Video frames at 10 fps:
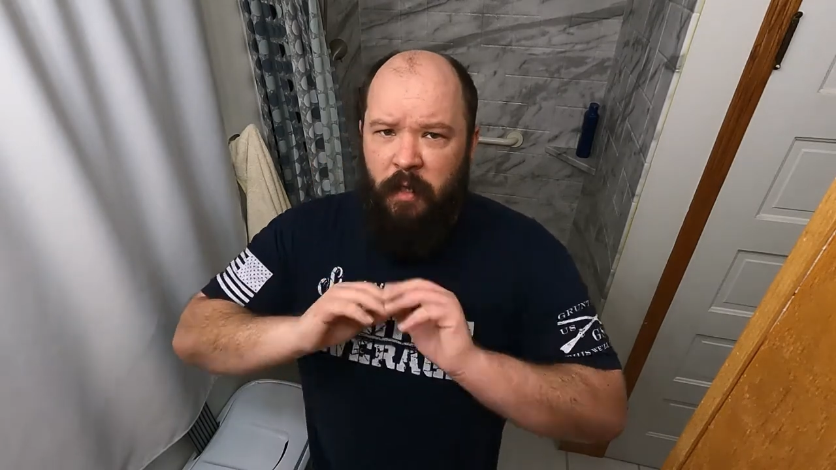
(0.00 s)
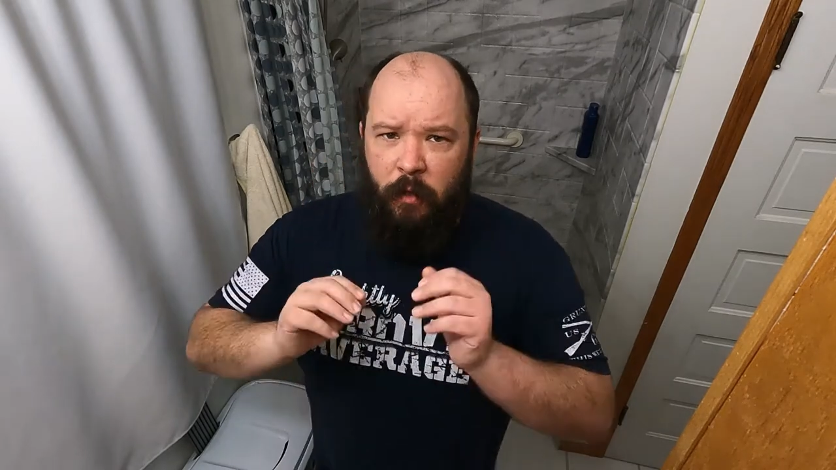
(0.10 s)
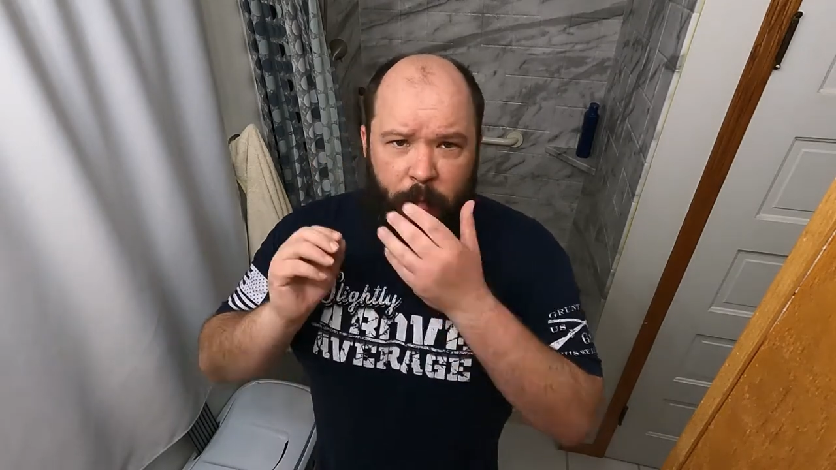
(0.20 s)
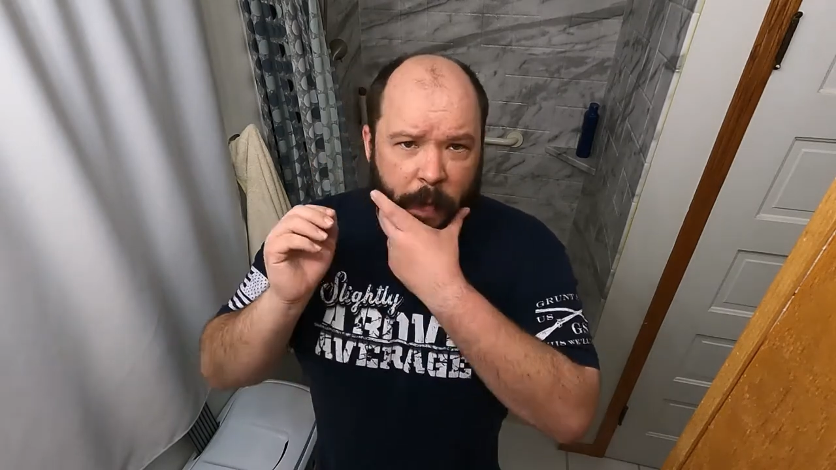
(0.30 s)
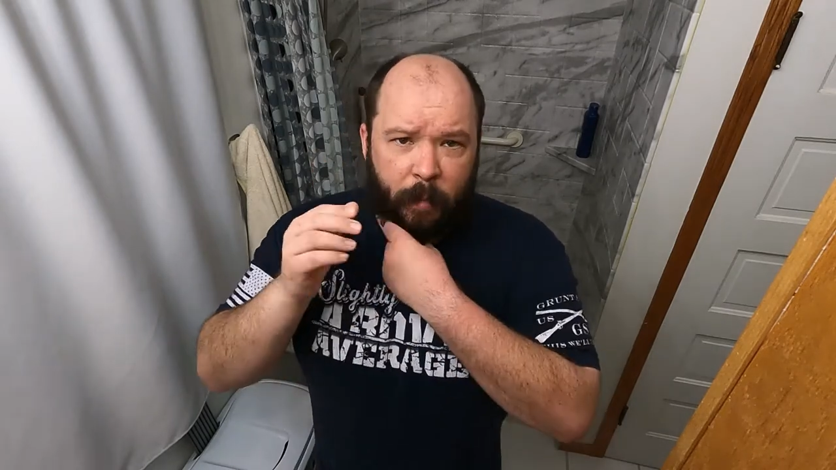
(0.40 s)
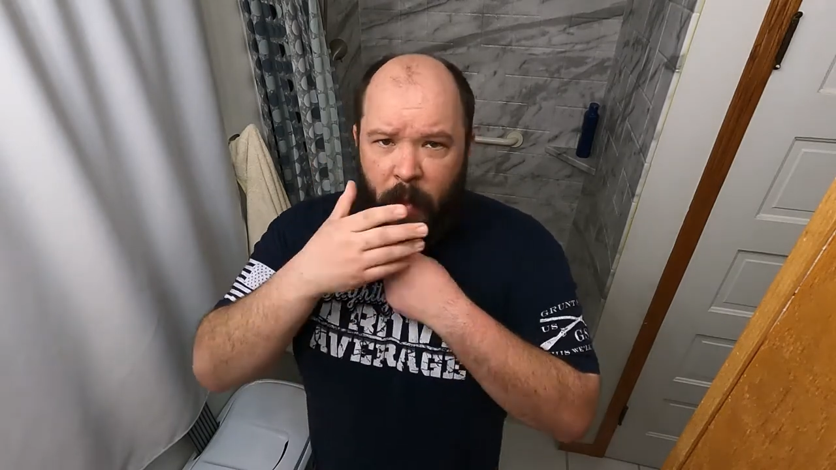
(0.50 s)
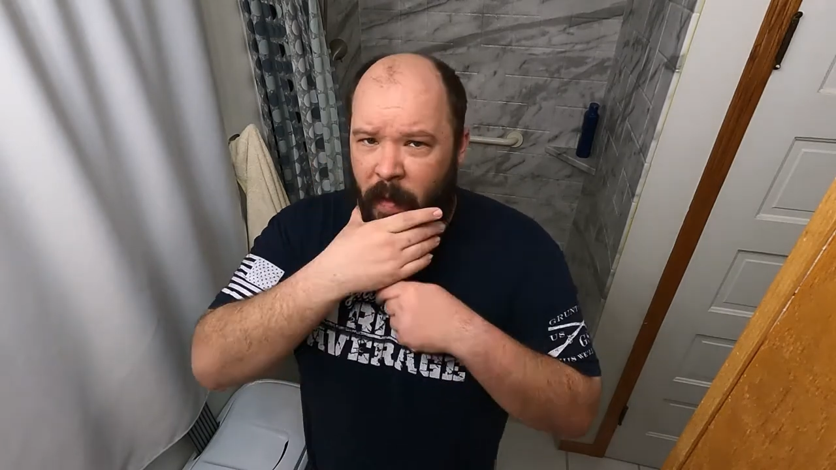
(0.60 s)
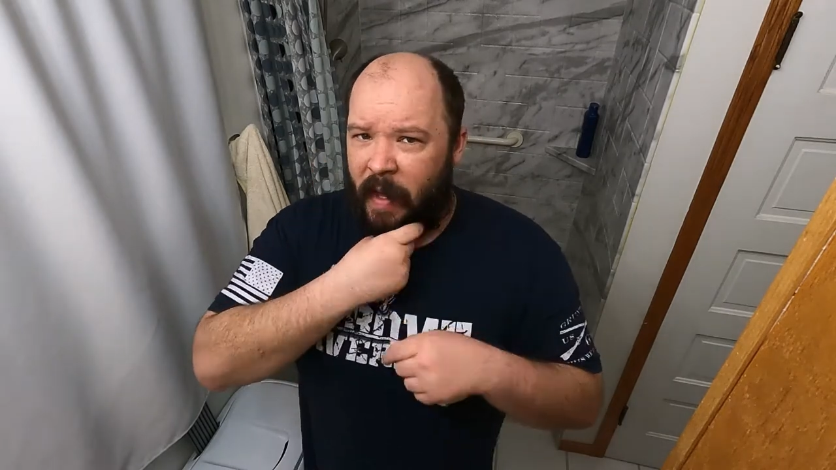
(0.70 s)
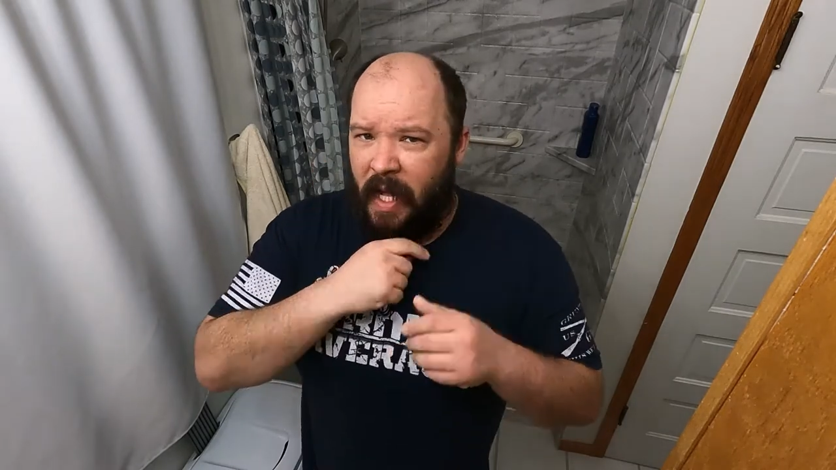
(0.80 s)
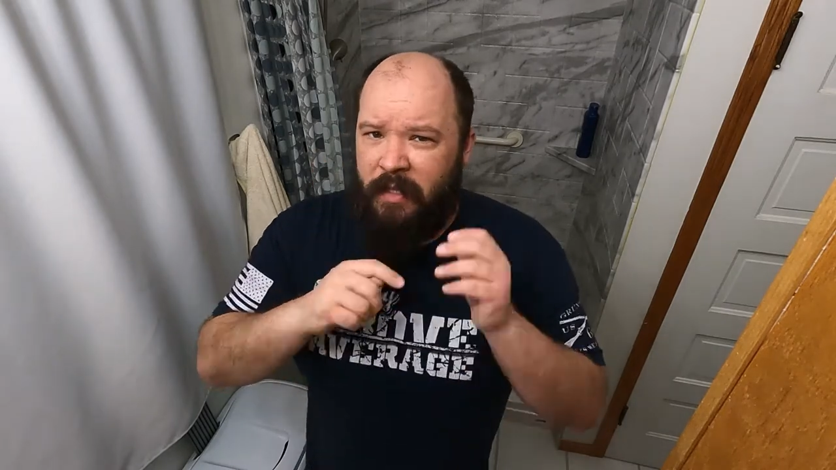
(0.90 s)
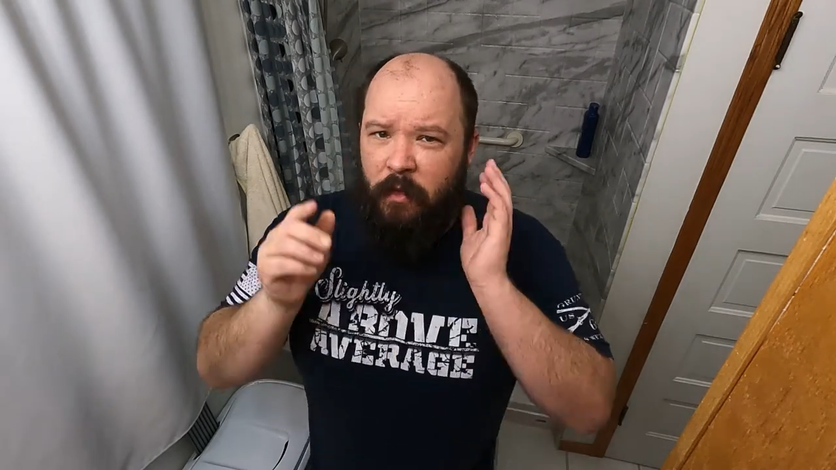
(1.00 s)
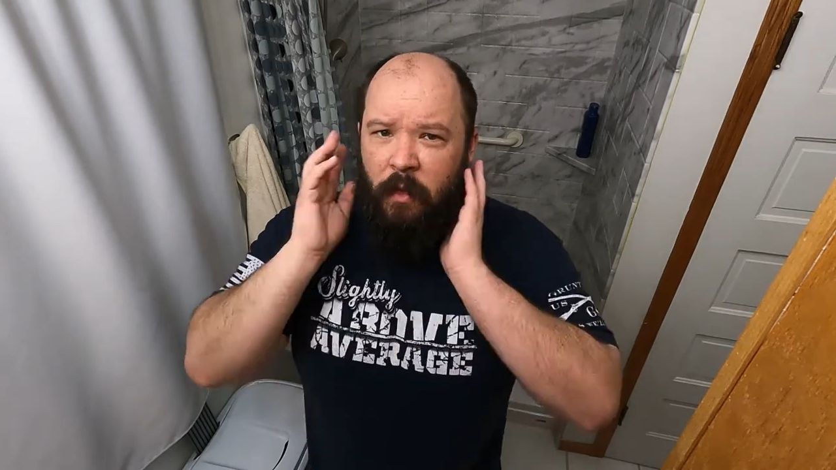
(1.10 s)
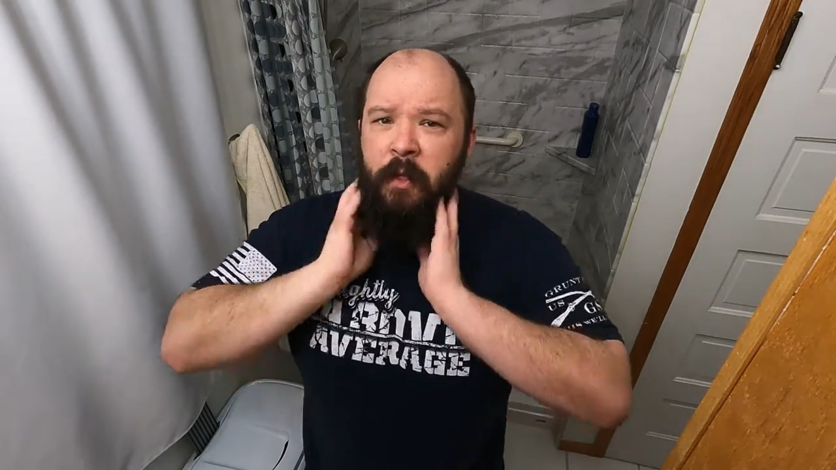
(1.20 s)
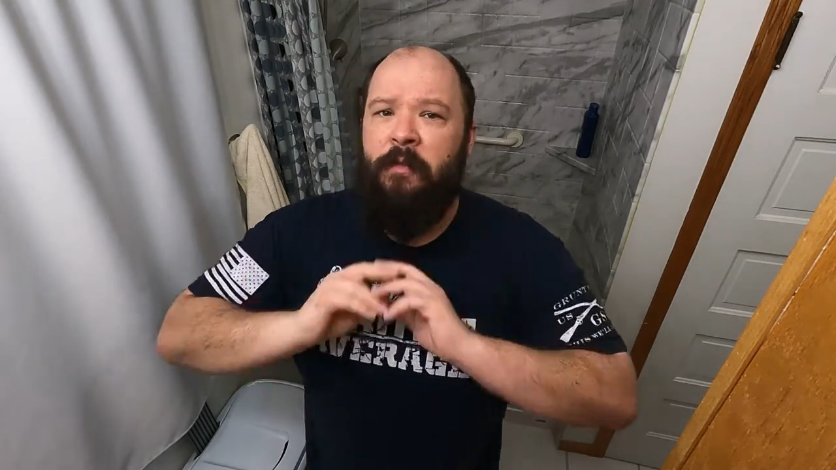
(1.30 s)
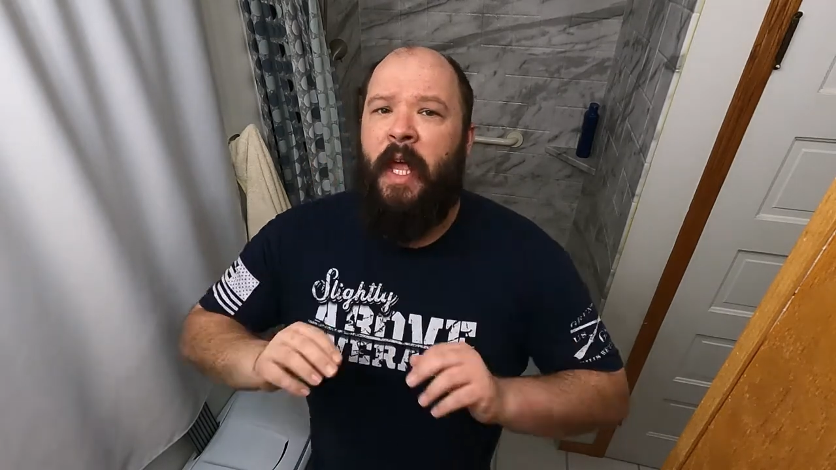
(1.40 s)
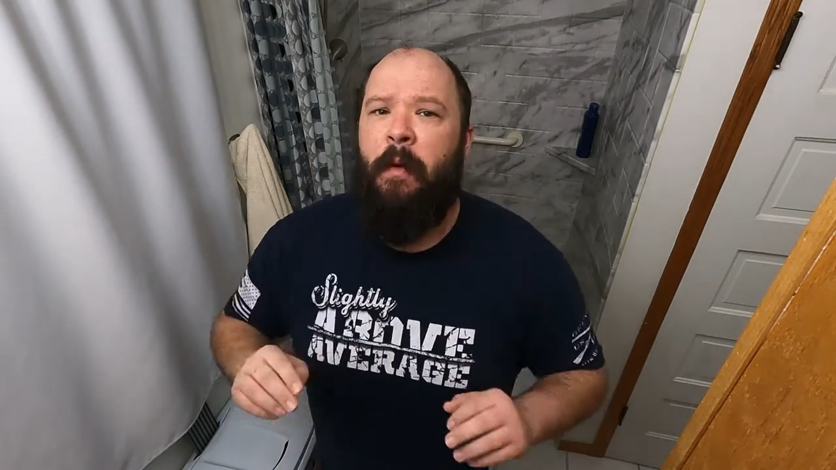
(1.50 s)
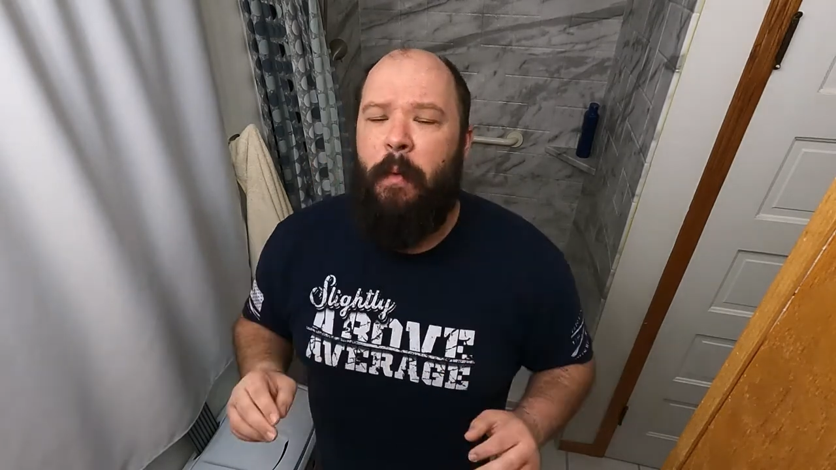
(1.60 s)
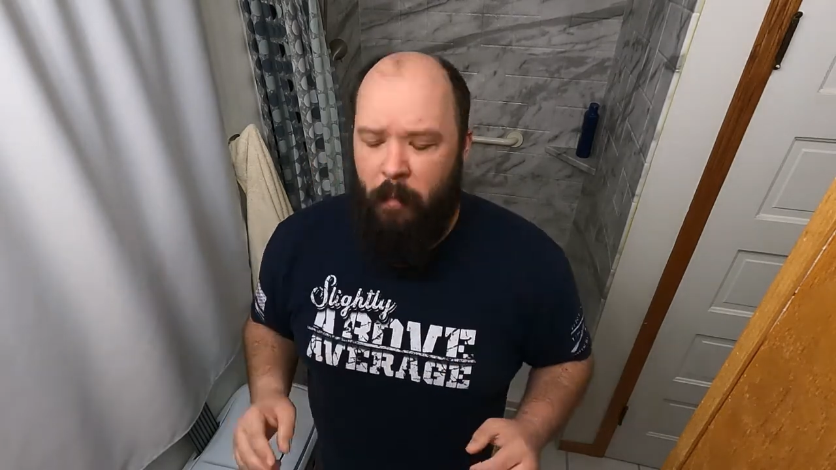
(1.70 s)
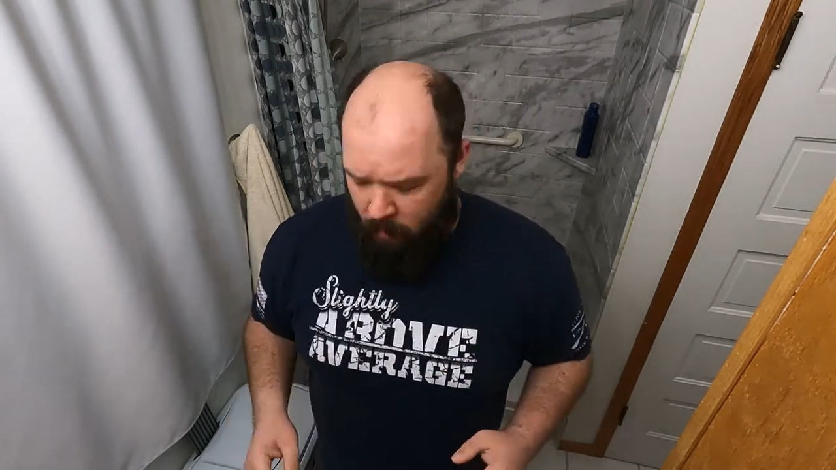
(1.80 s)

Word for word: a little bit. It's still a little damp.